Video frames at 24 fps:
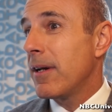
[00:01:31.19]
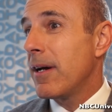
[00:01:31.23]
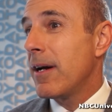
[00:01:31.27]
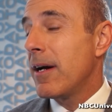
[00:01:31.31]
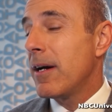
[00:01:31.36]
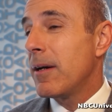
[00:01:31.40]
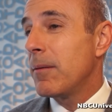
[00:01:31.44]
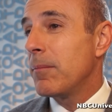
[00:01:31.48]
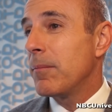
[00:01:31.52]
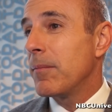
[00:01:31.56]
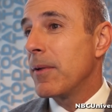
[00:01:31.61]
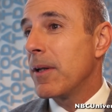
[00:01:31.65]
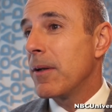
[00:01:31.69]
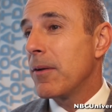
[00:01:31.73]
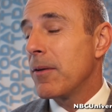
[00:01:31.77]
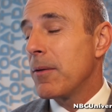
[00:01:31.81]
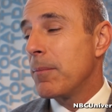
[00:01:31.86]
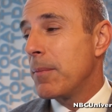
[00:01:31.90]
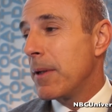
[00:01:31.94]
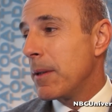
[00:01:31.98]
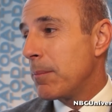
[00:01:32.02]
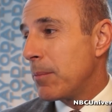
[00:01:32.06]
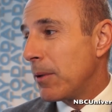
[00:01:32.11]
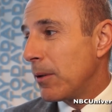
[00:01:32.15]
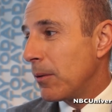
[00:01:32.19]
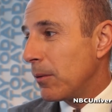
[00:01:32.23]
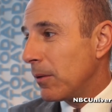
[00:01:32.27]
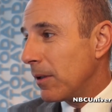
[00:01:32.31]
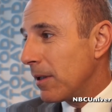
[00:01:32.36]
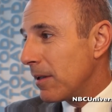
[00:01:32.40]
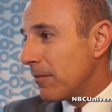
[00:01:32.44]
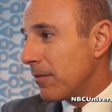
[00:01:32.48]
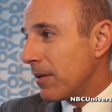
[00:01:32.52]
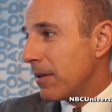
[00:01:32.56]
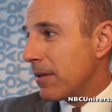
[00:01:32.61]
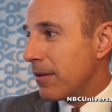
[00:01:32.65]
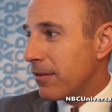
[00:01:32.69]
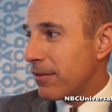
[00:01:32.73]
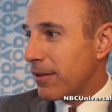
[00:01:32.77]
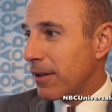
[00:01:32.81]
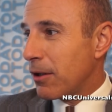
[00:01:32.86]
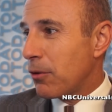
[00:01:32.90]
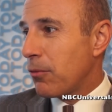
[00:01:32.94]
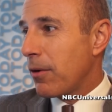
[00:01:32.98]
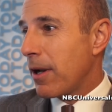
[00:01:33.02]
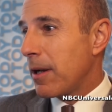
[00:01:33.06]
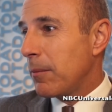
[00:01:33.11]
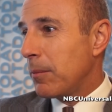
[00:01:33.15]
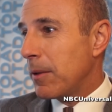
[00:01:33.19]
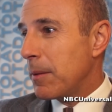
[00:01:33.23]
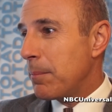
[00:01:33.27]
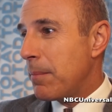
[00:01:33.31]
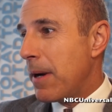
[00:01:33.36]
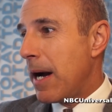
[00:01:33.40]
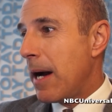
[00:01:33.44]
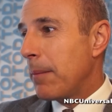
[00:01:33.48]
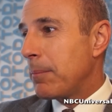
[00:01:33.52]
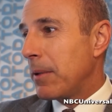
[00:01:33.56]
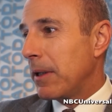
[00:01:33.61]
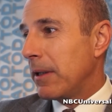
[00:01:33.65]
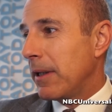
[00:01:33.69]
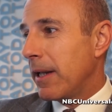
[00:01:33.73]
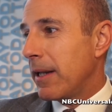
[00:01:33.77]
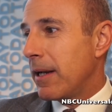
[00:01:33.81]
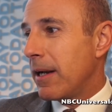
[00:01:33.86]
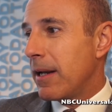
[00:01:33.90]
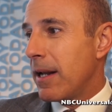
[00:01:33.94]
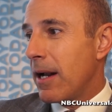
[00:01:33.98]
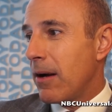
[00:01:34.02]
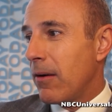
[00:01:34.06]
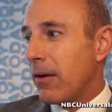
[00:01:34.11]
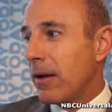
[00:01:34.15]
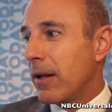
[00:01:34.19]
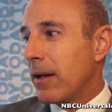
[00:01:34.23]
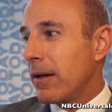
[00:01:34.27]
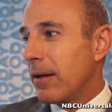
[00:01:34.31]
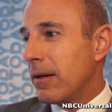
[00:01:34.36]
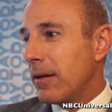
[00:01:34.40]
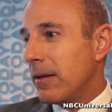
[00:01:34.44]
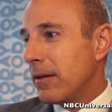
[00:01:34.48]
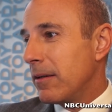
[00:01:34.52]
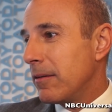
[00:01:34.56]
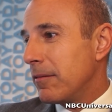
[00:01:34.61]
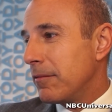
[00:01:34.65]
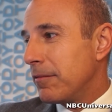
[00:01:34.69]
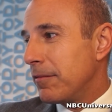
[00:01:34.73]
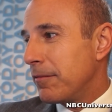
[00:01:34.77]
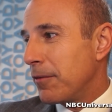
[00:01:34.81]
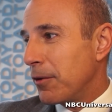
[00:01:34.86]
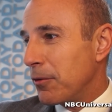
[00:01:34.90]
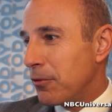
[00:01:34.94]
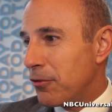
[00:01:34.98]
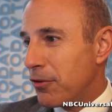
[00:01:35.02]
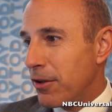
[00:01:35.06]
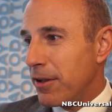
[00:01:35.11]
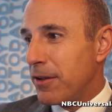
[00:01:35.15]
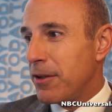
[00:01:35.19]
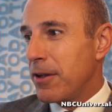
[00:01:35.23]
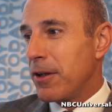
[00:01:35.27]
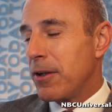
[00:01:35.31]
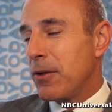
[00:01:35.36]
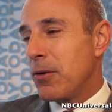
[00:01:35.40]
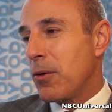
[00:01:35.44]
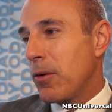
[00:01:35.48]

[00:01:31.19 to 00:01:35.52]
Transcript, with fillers: Um, you know, the people who live in this incredibly populated area of Virginia,